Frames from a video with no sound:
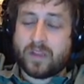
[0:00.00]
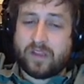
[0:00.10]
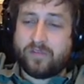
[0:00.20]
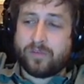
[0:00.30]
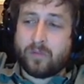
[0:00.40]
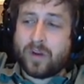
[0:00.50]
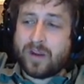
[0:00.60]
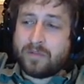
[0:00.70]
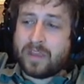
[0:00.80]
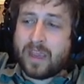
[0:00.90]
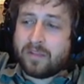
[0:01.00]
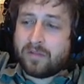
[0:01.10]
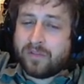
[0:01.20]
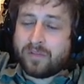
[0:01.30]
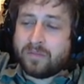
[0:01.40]
from what I'm
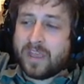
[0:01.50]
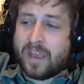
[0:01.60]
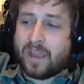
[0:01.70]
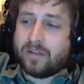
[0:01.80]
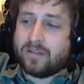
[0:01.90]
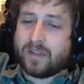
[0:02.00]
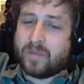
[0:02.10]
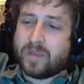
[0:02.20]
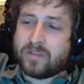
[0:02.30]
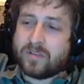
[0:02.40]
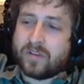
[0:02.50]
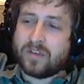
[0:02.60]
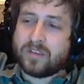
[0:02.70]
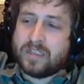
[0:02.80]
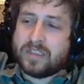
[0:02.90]
gathering from that means you're
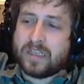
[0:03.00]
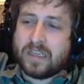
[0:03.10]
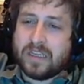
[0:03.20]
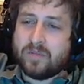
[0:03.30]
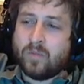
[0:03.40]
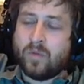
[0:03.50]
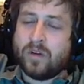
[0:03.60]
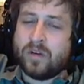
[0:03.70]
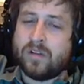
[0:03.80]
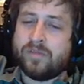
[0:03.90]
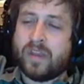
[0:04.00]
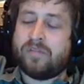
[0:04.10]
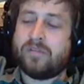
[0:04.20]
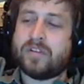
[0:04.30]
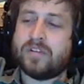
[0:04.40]
gonna need to eat one of
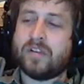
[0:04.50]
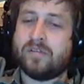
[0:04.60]
every single